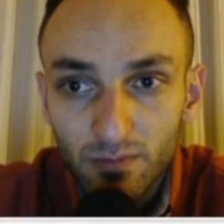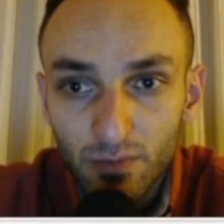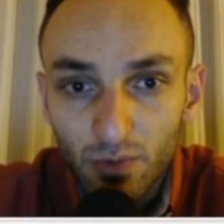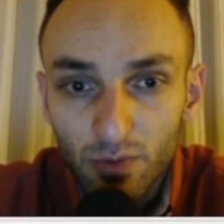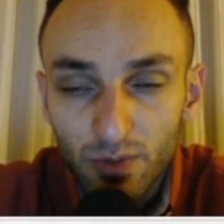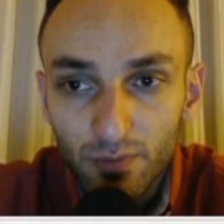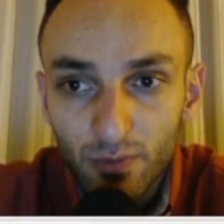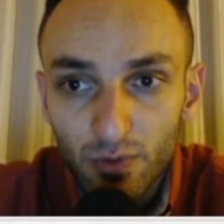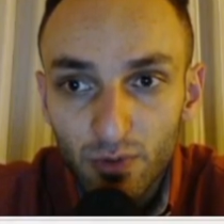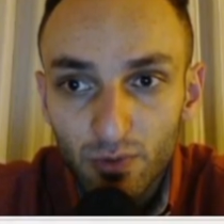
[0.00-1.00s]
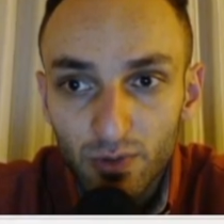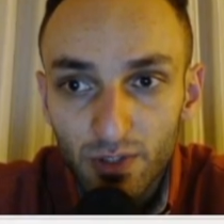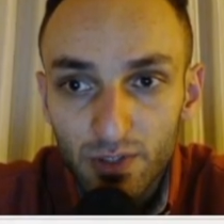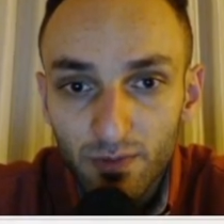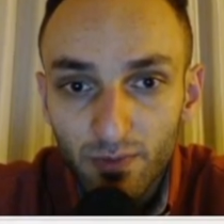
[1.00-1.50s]
Rook d4, rook
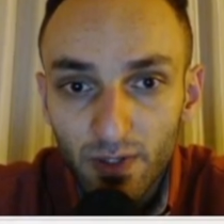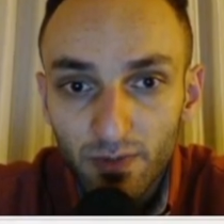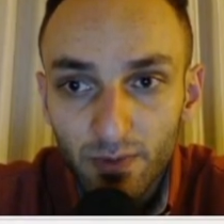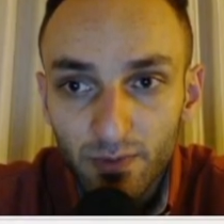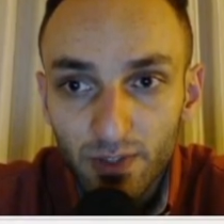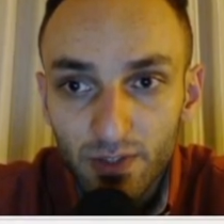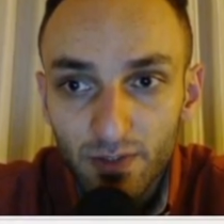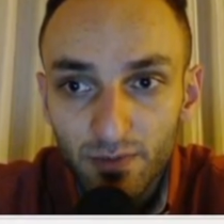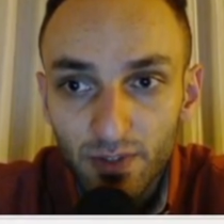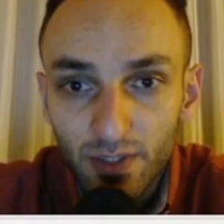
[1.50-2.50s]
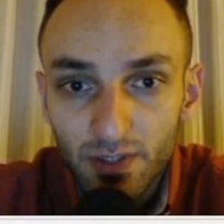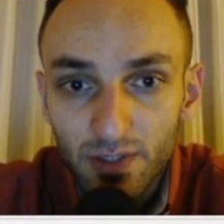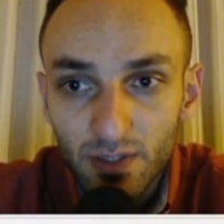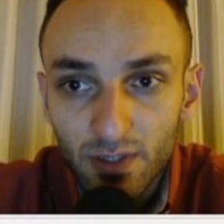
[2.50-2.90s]
takes c5, f takes, f takes.